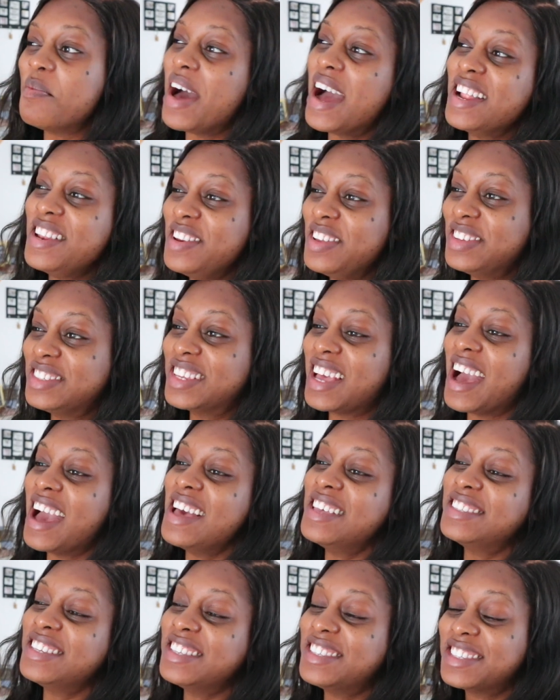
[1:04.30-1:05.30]
bad news,
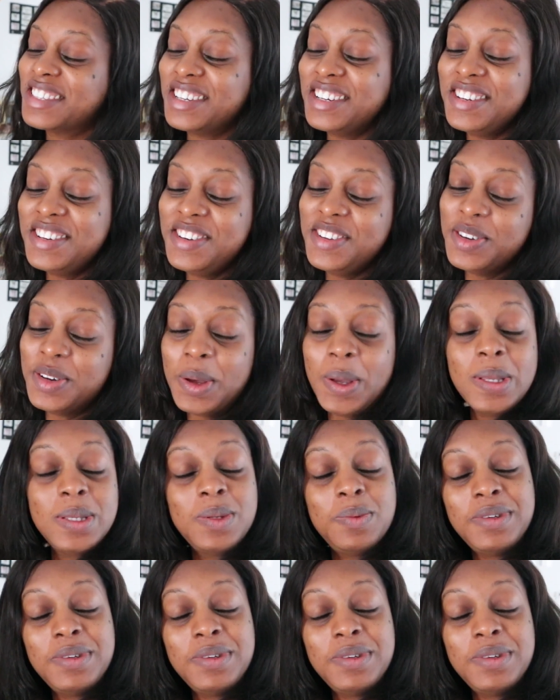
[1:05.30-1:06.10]
guys. It's good news.